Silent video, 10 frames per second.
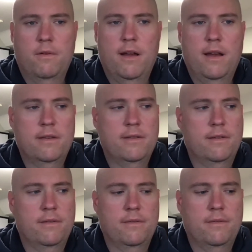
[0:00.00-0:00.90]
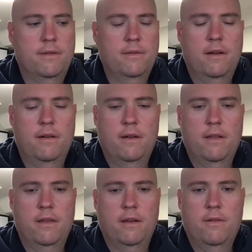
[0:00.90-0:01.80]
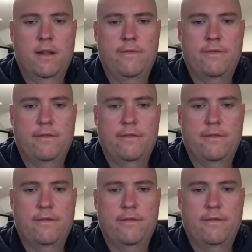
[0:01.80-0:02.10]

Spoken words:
You're going to be worn out, so, you know,